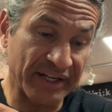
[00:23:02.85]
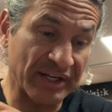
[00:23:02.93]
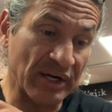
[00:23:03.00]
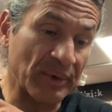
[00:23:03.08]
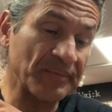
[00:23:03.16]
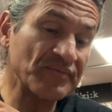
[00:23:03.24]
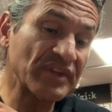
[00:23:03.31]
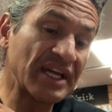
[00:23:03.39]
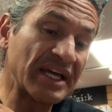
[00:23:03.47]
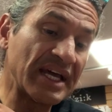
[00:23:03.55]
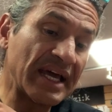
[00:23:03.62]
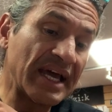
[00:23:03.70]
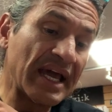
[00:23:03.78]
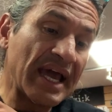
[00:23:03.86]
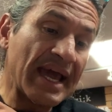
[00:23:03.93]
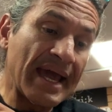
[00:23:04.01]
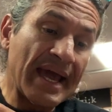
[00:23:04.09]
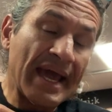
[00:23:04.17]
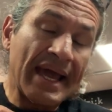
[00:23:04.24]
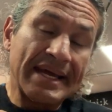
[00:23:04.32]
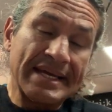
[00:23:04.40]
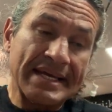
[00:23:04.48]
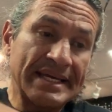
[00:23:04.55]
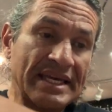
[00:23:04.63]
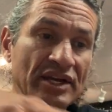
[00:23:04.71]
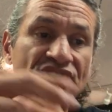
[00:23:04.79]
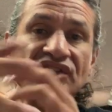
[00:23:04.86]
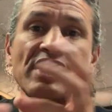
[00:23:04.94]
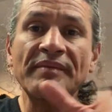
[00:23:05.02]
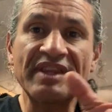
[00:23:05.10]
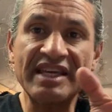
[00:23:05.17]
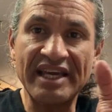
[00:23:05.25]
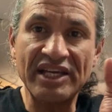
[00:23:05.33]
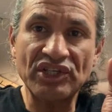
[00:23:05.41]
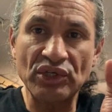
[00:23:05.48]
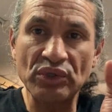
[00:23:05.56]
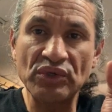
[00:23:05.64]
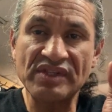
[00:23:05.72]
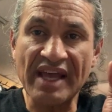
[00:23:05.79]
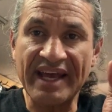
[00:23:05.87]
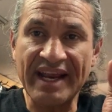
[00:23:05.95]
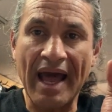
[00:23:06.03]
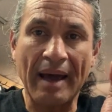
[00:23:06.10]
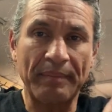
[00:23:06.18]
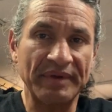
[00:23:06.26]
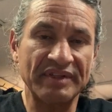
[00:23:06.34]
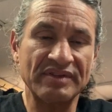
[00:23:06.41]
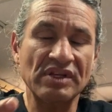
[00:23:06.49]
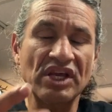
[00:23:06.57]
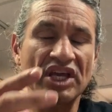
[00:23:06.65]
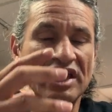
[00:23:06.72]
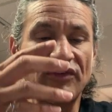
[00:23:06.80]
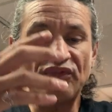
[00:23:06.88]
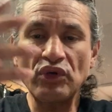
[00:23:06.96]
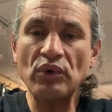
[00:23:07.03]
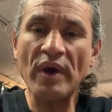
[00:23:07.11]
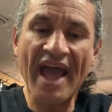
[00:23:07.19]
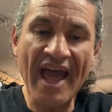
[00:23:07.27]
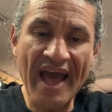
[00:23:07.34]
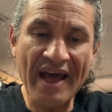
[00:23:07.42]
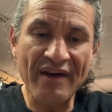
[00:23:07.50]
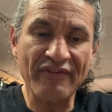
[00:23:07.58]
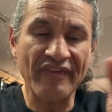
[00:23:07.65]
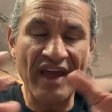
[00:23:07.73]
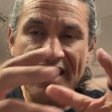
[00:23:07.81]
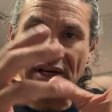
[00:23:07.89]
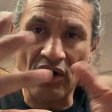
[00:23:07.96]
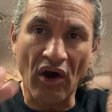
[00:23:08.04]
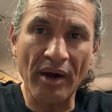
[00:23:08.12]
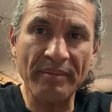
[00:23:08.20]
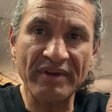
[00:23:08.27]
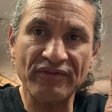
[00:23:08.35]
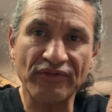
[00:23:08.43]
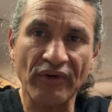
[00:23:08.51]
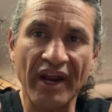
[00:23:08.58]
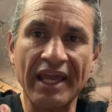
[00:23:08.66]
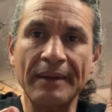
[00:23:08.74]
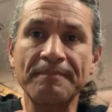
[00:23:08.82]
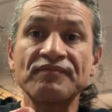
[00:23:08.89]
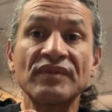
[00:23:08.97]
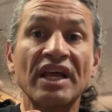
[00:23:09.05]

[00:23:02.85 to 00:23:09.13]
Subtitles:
you go. Here's some of the issues that happens. If you have a carbon frame,